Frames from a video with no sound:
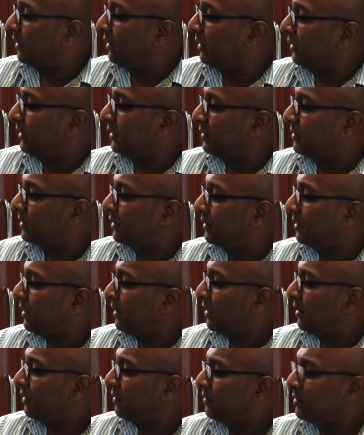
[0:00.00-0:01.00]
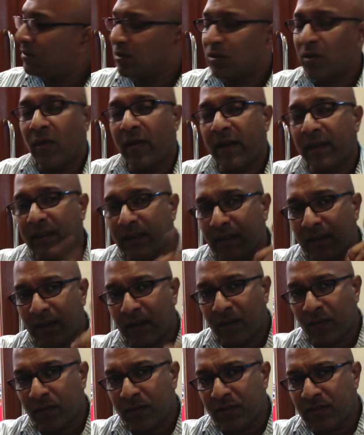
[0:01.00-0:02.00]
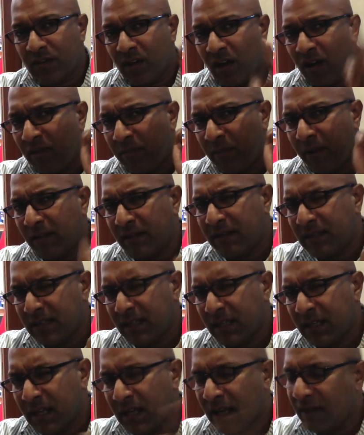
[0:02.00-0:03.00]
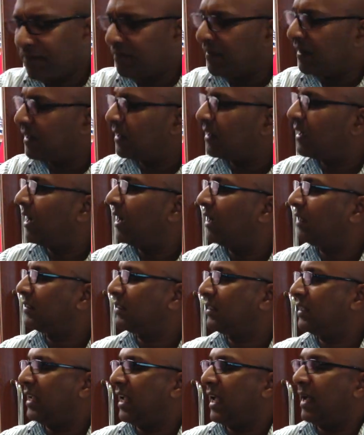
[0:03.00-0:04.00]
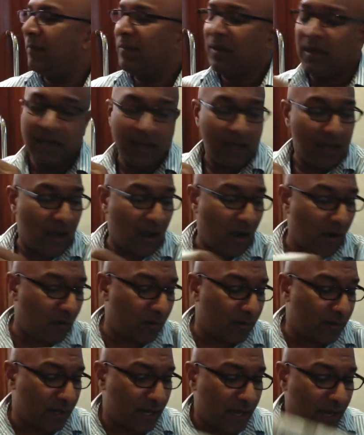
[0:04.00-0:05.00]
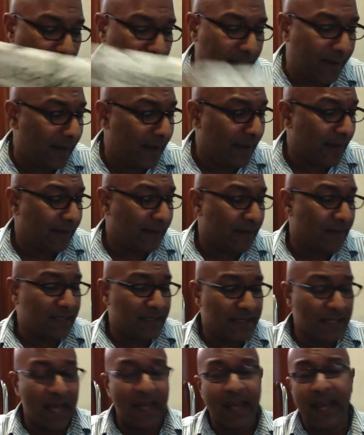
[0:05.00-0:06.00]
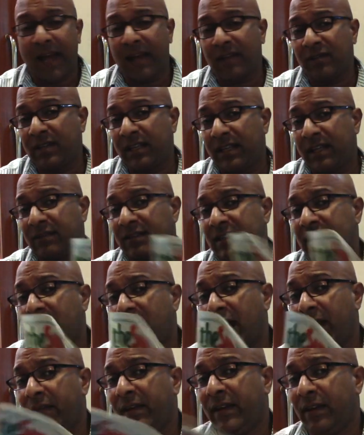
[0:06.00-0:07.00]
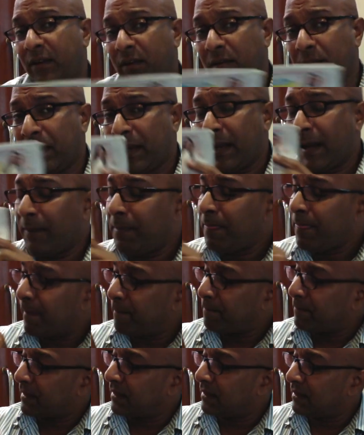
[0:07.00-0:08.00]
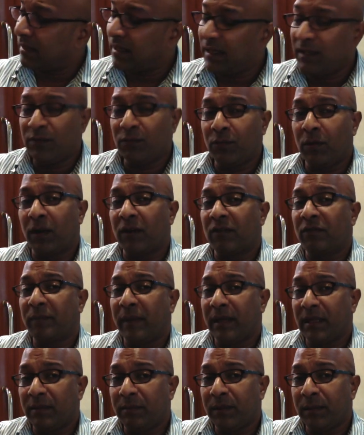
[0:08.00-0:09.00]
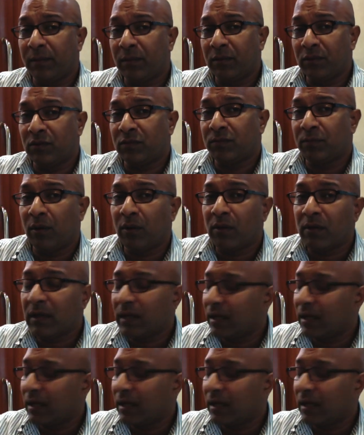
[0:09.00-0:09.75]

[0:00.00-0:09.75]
leader showing her resolve by sticking her finger out in the air. Okay, the Sun actually gives Khairy a lot of play. He's one of many people who spoke